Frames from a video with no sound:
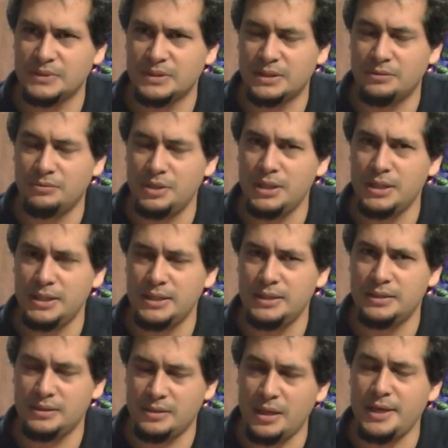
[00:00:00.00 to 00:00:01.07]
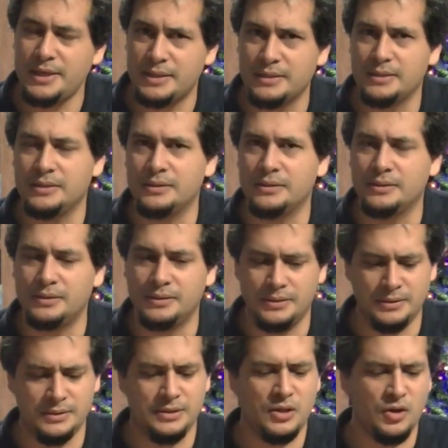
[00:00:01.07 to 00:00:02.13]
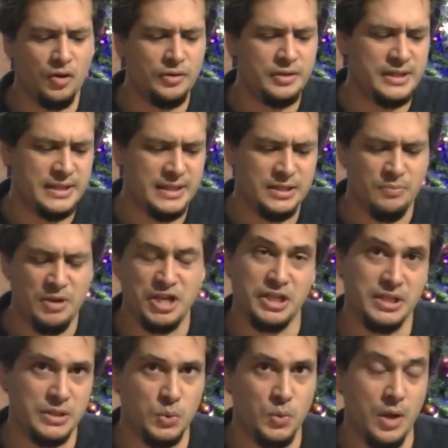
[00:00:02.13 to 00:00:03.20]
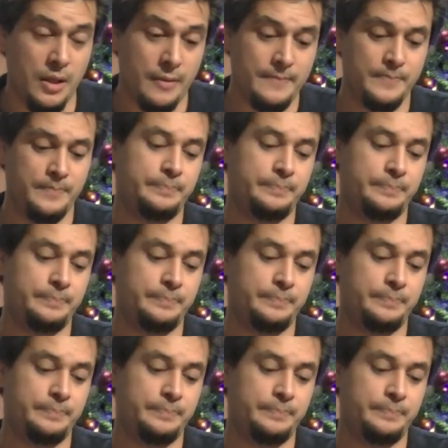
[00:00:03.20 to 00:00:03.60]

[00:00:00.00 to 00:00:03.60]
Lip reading: I really like the Colonies expansion as well.